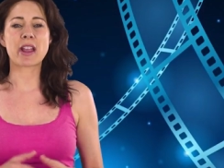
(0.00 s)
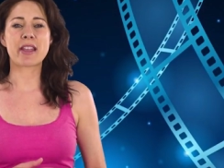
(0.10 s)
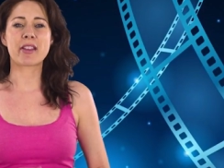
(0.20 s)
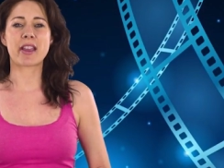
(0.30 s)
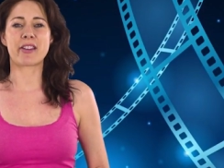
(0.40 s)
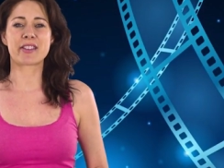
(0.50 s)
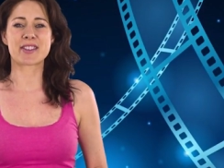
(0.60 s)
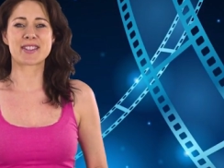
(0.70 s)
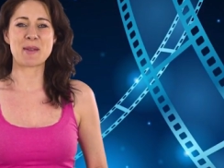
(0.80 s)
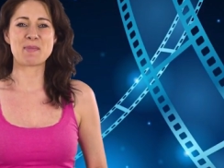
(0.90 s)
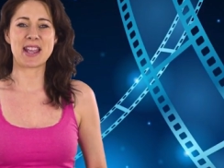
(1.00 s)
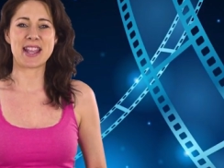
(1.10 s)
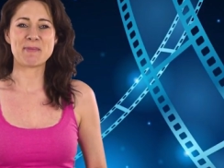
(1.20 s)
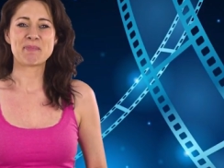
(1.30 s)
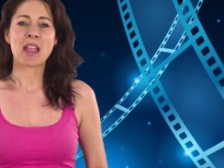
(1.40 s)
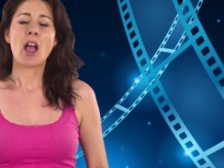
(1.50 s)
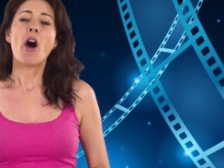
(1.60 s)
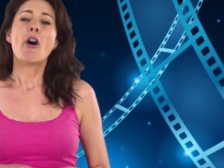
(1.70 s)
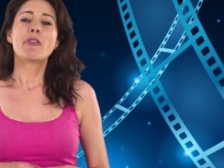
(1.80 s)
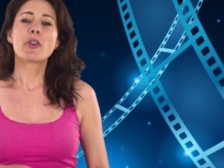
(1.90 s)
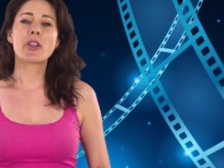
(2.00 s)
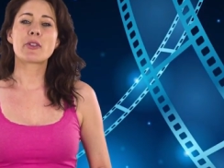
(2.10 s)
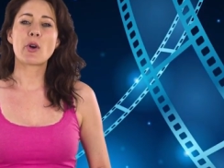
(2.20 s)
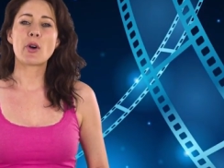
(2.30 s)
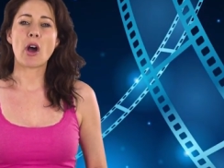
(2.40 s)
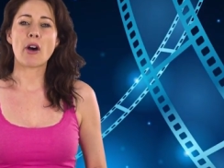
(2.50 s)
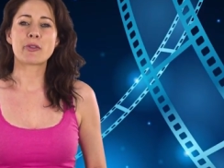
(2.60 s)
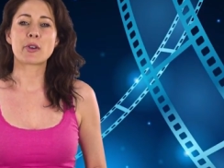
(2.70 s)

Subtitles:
create the characters they play. For the role of